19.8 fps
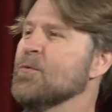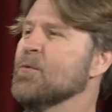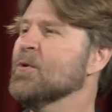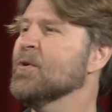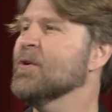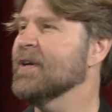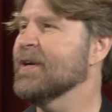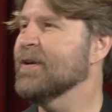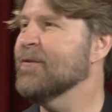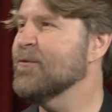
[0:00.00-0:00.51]
you
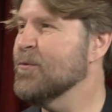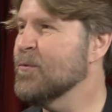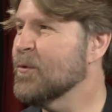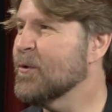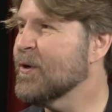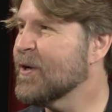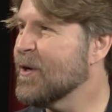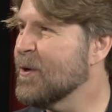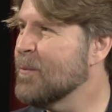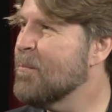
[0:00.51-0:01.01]
were if you
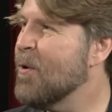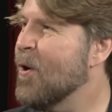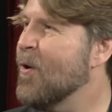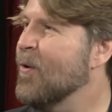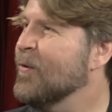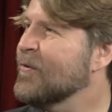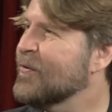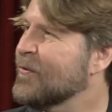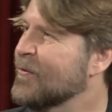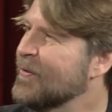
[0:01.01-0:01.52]
were a
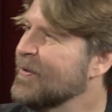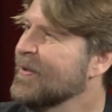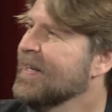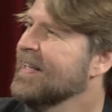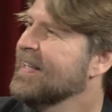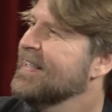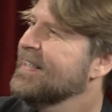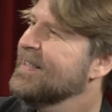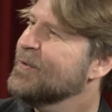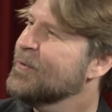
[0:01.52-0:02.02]
composer
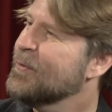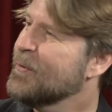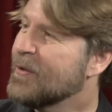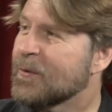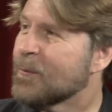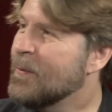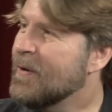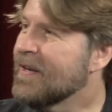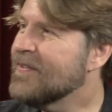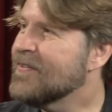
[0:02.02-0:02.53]
mm-hmm.
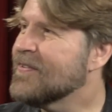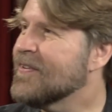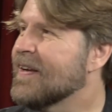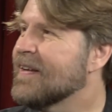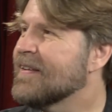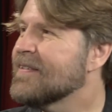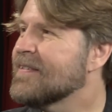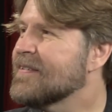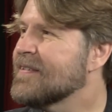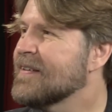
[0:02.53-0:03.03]
during the
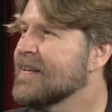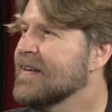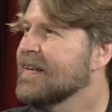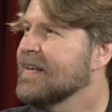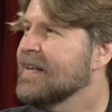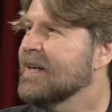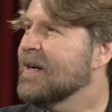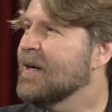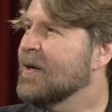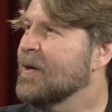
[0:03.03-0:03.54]
Renaissance,
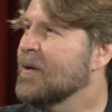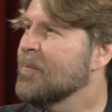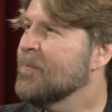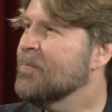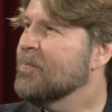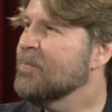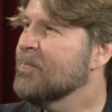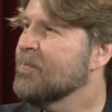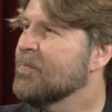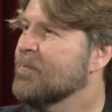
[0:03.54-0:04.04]

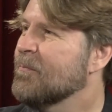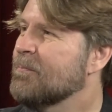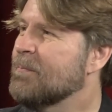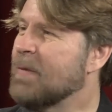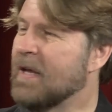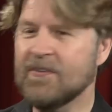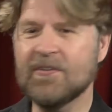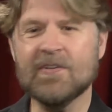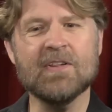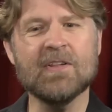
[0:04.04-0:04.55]
um,
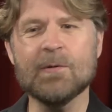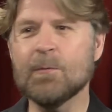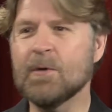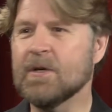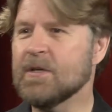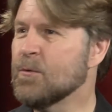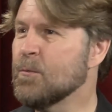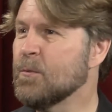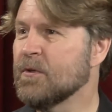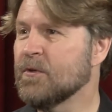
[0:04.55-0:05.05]
basically
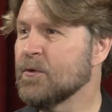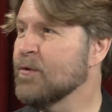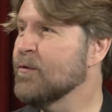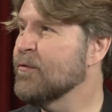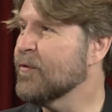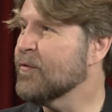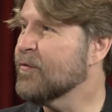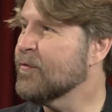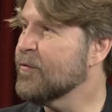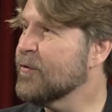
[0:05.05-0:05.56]
what you would do
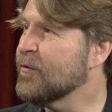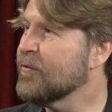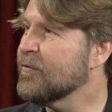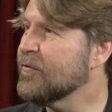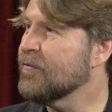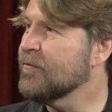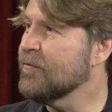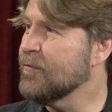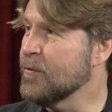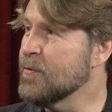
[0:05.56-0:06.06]
for the
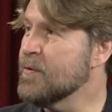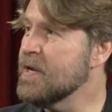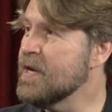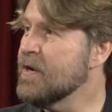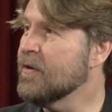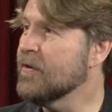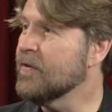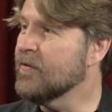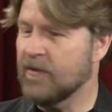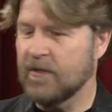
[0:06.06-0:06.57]
first few
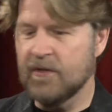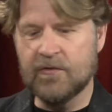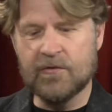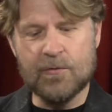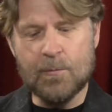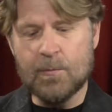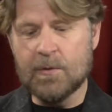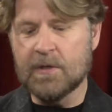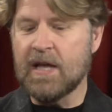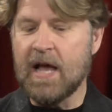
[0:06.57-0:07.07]
years is
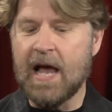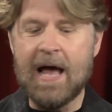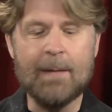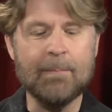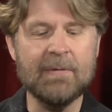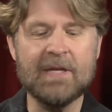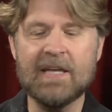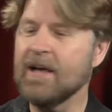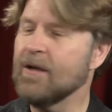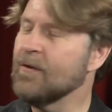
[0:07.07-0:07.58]
you would
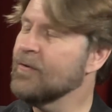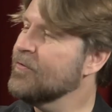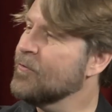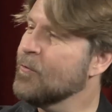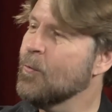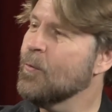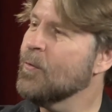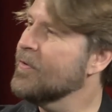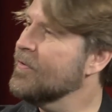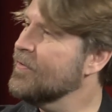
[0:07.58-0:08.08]
copy out
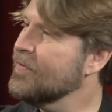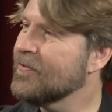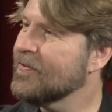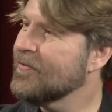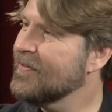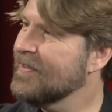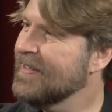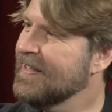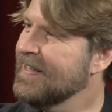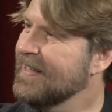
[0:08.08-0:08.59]

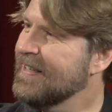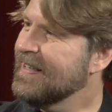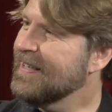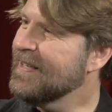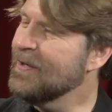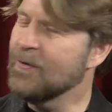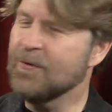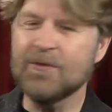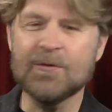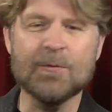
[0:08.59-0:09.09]
scores. Right.
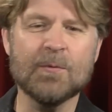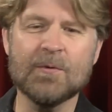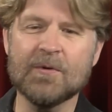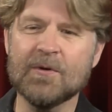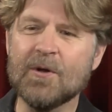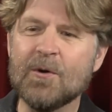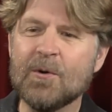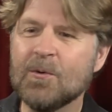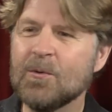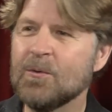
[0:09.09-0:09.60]
You know, there were
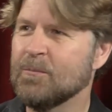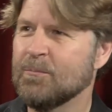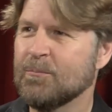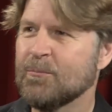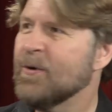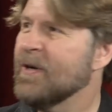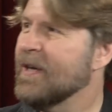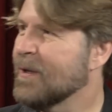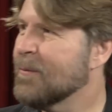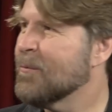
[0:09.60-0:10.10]
no
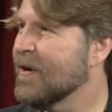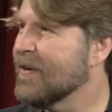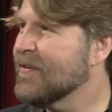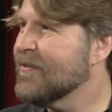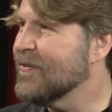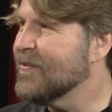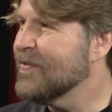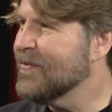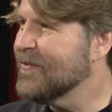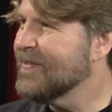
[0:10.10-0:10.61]
printing
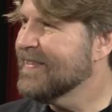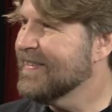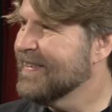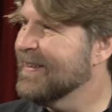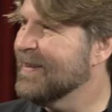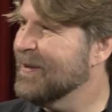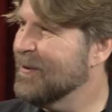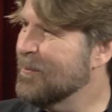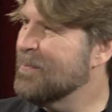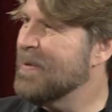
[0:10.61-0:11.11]
presses,
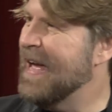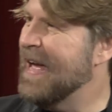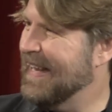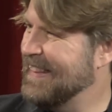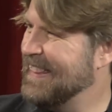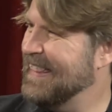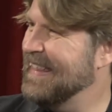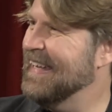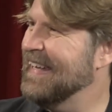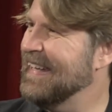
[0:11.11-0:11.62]
you know,
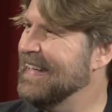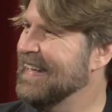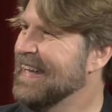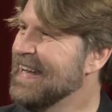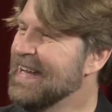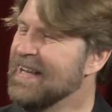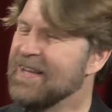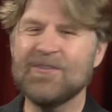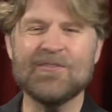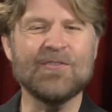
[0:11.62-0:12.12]
back then.
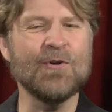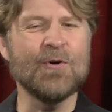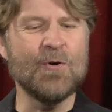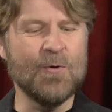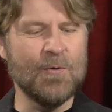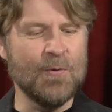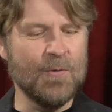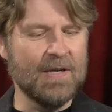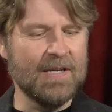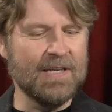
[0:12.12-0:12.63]
Mm-hmm.
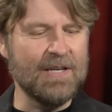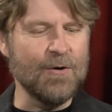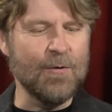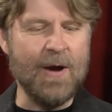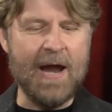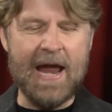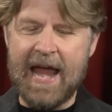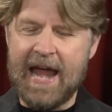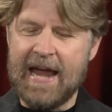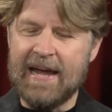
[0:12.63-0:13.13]
So, you
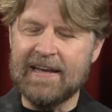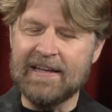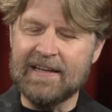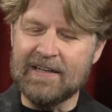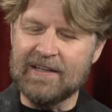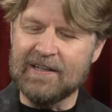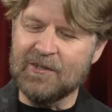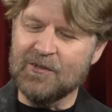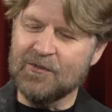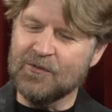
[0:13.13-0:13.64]
know,
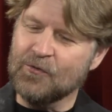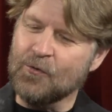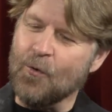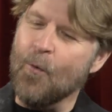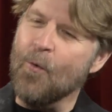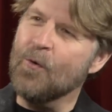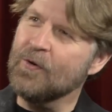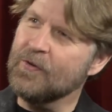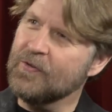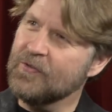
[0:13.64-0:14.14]
adding
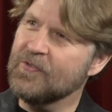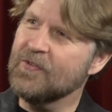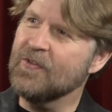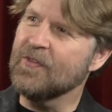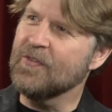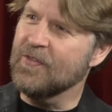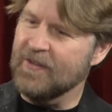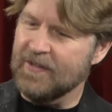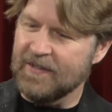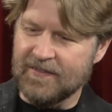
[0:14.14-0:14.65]
scores
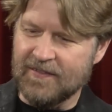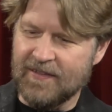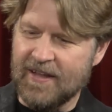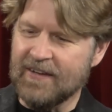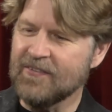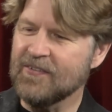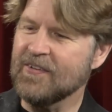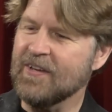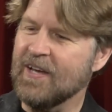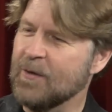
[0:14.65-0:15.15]
to the
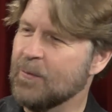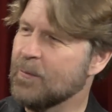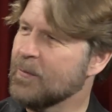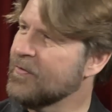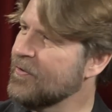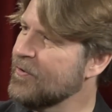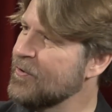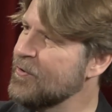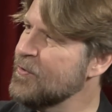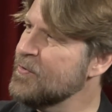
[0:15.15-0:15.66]
lexicon
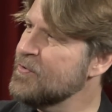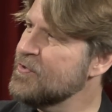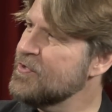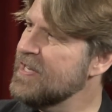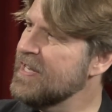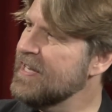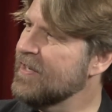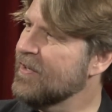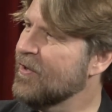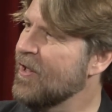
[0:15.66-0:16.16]
was a huge
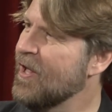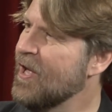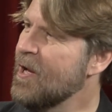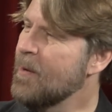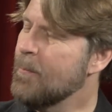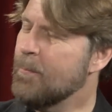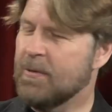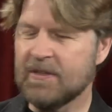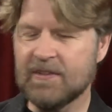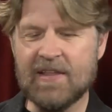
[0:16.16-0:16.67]
deal,
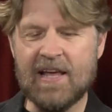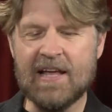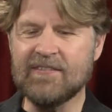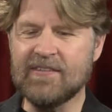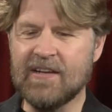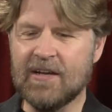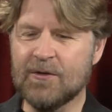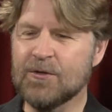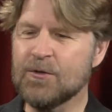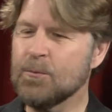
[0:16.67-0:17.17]
but
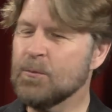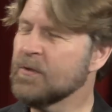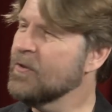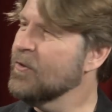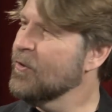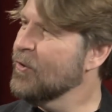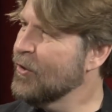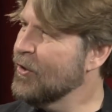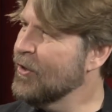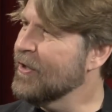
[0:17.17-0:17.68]
that's how you
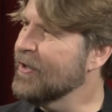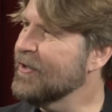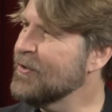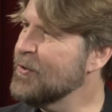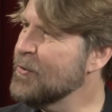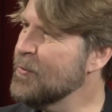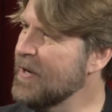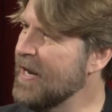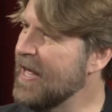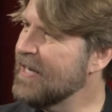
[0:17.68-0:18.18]
would learn.
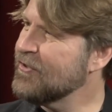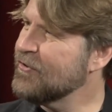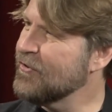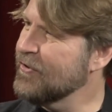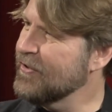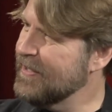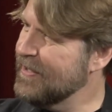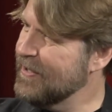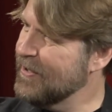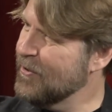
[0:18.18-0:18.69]
You would
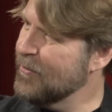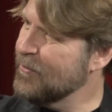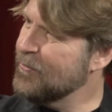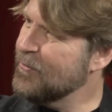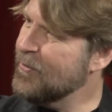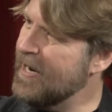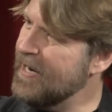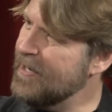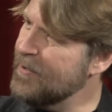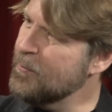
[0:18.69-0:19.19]
actually, you know,
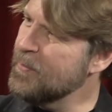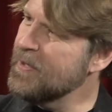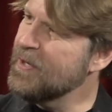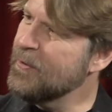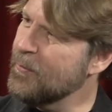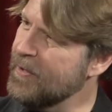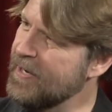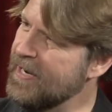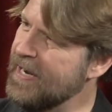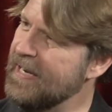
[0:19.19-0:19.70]
try and
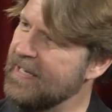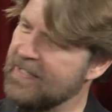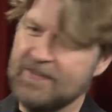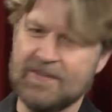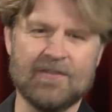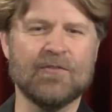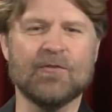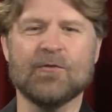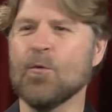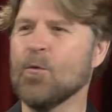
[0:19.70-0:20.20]

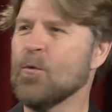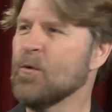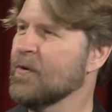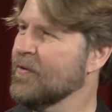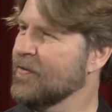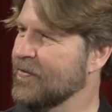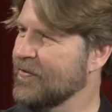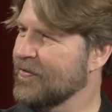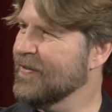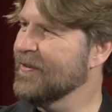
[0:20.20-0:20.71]
recreate the
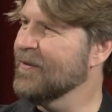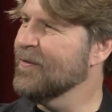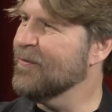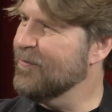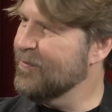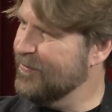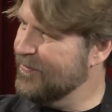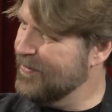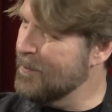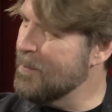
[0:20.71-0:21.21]
scores
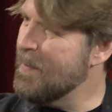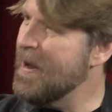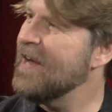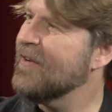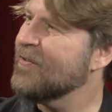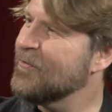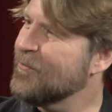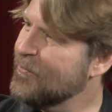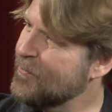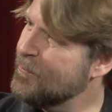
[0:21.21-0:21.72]
of the
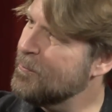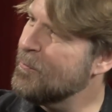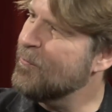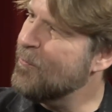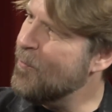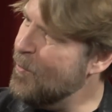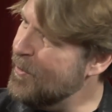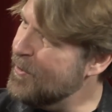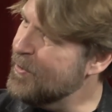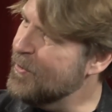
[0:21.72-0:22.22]
masters
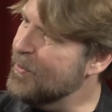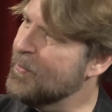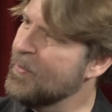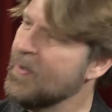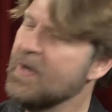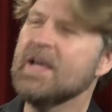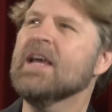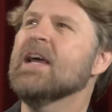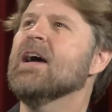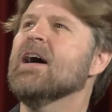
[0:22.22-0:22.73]
before
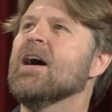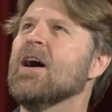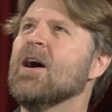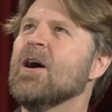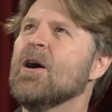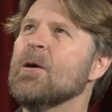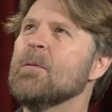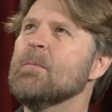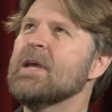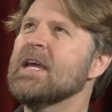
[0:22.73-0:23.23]
you. Right.
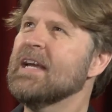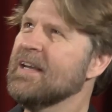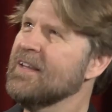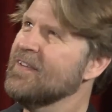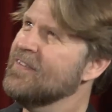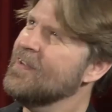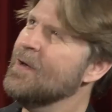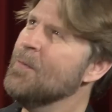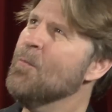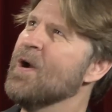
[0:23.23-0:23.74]
Um, and
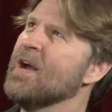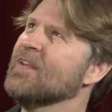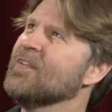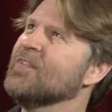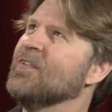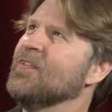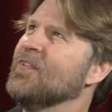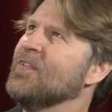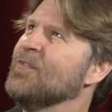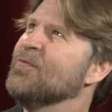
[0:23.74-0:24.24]
in some
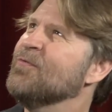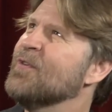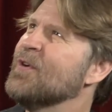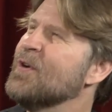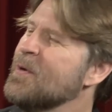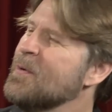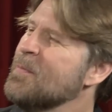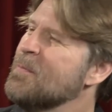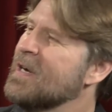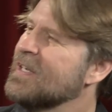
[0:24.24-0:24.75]
ways, this is
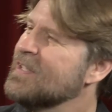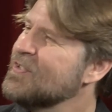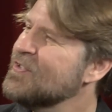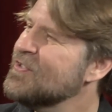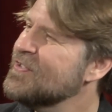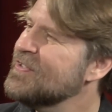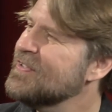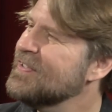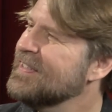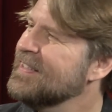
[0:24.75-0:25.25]
very
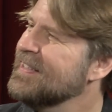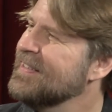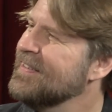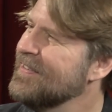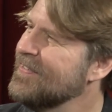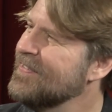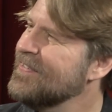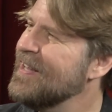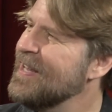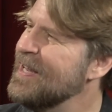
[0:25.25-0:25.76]
much in
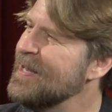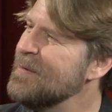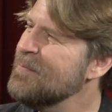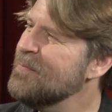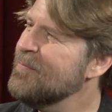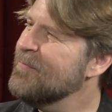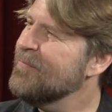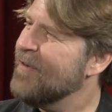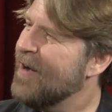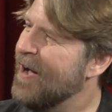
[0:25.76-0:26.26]
the
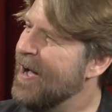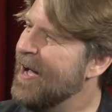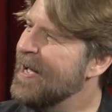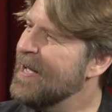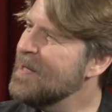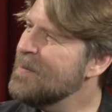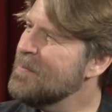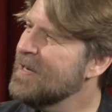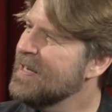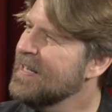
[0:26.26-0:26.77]
same
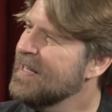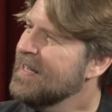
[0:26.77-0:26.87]
vibe.